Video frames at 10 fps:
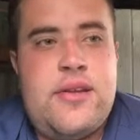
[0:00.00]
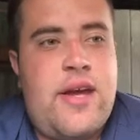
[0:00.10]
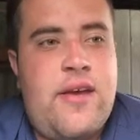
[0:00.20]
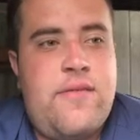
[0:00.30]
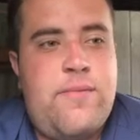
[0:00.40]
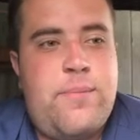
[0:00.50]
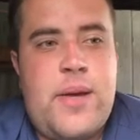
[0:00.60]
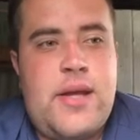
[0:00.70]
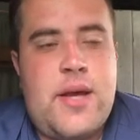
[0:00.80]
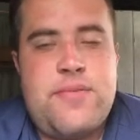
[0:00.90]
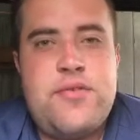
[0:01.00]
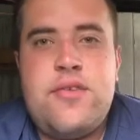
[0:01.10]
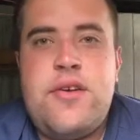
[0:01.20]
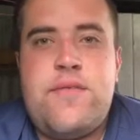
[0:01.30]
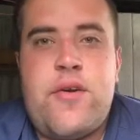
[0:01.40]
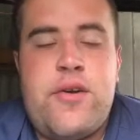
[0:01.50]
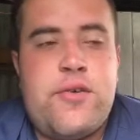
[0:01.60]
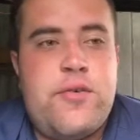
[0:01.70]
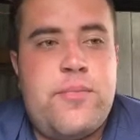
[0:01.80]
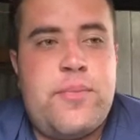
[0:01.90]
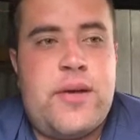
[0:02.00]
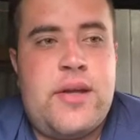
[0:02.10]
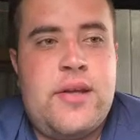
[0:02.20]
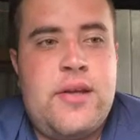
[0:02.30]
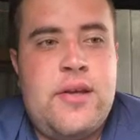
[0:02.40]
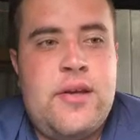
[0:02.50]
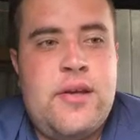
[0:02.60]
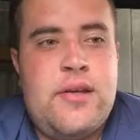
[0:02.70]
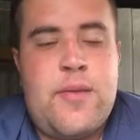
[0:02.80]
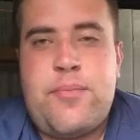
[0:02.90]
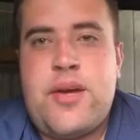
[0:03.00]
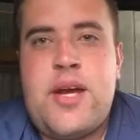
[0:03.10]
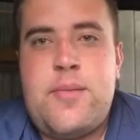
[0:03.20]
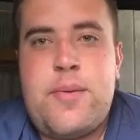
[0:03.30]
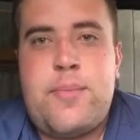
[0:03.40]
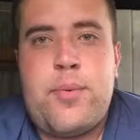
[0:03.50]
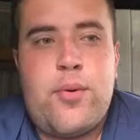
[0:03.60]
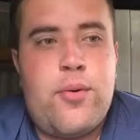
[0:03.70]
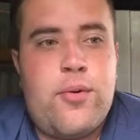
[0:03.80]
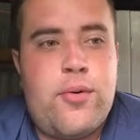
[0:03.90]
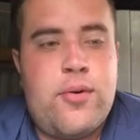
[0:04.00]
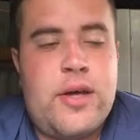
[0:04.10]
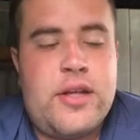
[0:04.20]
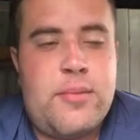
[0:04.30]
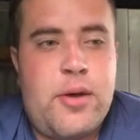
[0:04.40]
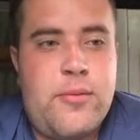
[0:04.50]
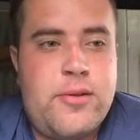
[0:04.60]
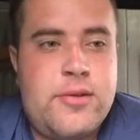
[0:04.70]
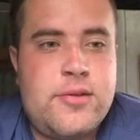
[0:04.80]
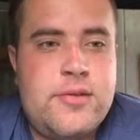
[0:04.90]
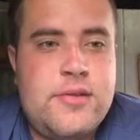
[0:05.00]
They've been absolutely very good, but they've played a bit poor at the moment.